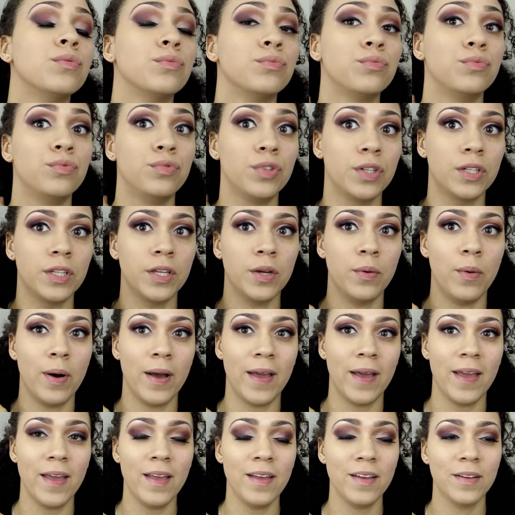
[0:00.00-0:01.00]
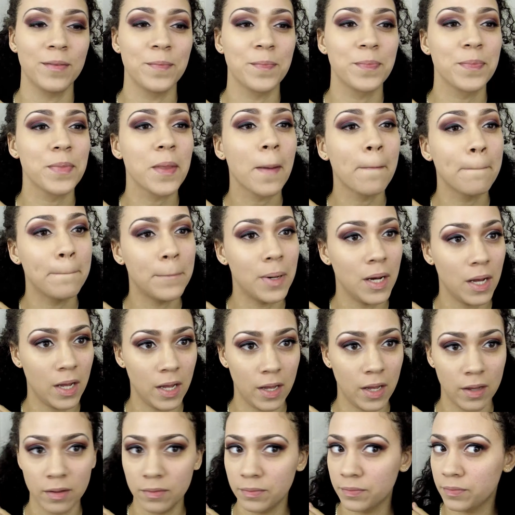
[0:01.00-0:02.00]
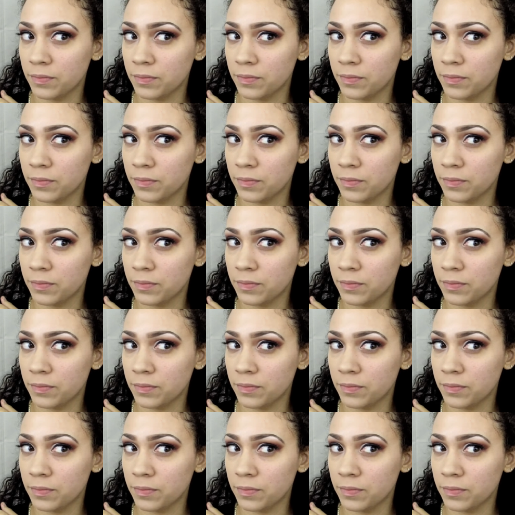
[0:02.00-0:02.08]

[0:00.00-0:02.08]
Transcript: really white. But